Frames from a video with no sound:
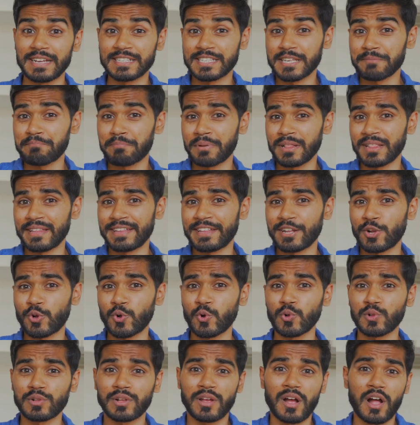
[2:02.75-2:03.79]
Is it
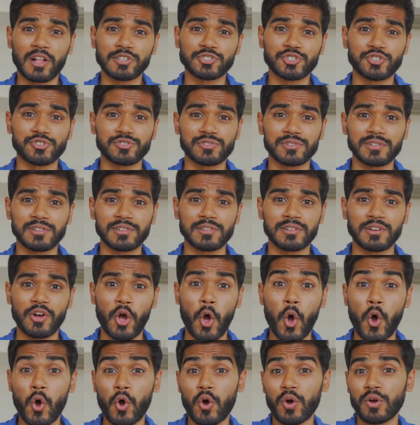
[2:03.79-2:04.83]
political, cultural,
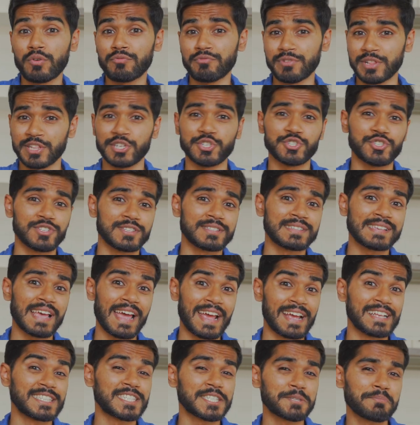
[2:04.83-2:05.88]
or religious
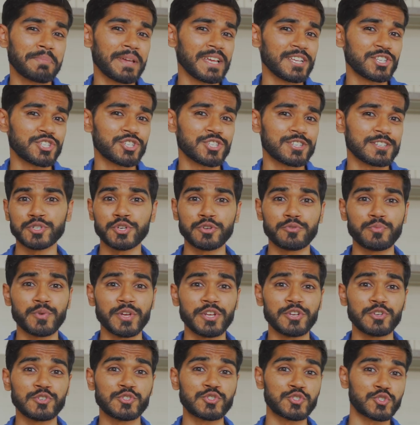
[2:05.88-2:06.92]
hate speech? Should
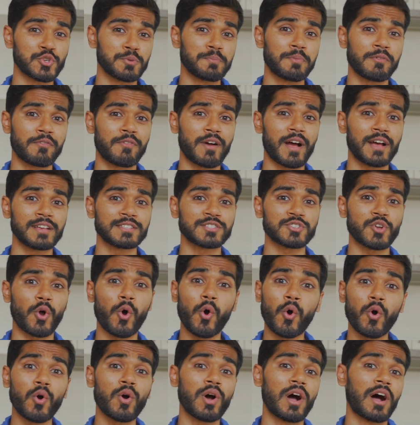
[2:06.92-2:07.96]
we use supervised
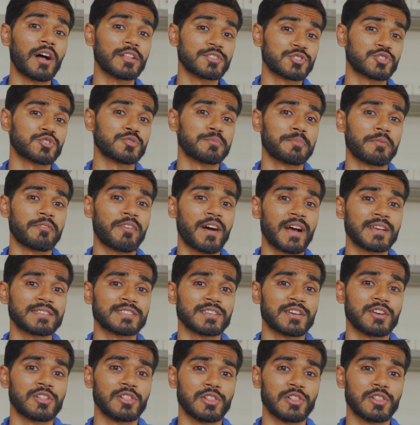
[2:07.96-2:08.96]
or unsupervised